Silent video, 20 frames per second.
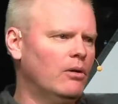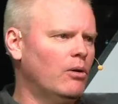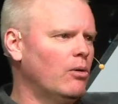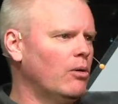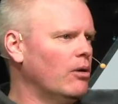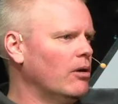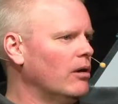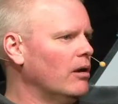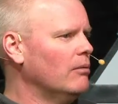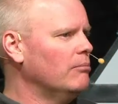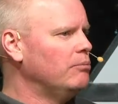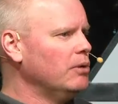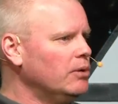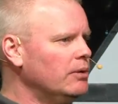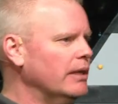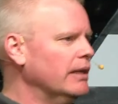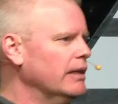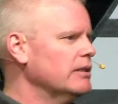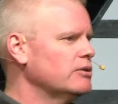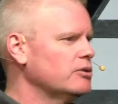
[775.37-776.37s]
or a
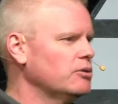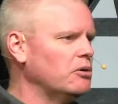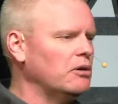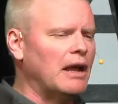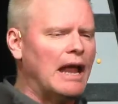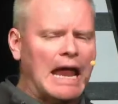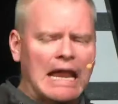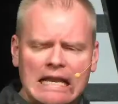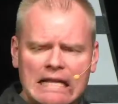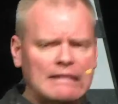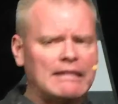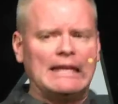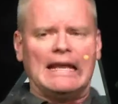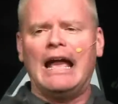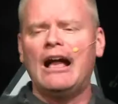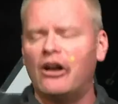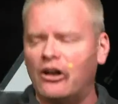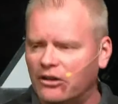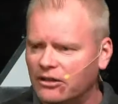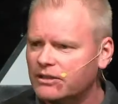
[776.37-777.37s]
Buddhist or anything
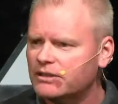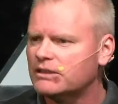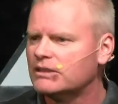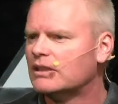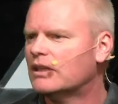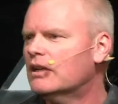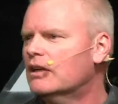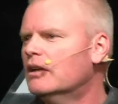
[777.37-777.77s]
else,